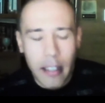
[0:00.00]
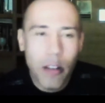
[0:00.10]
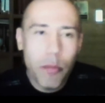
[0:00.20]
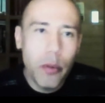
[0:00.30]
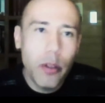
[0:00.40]
kind
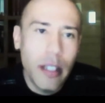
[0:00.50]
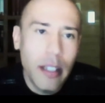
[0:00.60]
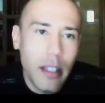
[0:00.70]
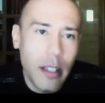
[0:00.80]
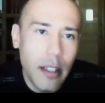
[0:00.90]
of put it
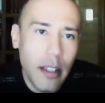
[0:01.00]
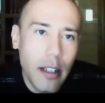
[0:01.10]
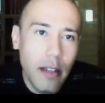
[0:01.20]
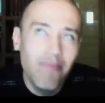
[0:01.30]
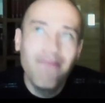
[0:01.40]
in
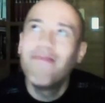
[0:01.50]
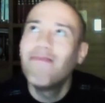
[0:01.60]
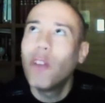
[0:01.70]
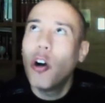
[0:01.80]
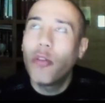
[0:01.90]
a
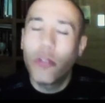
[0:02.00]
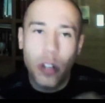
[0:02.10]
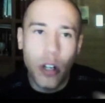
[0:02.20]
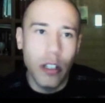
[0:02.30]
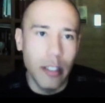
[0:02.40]

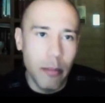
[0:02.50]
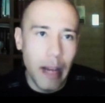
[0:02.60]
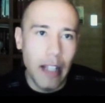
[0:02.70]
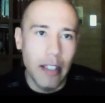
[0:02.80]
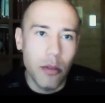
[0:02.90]
overall in a
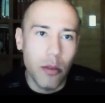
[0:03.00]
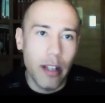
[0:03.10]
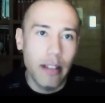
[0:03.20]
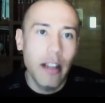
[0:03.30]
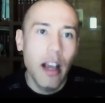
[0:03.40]
balance, right?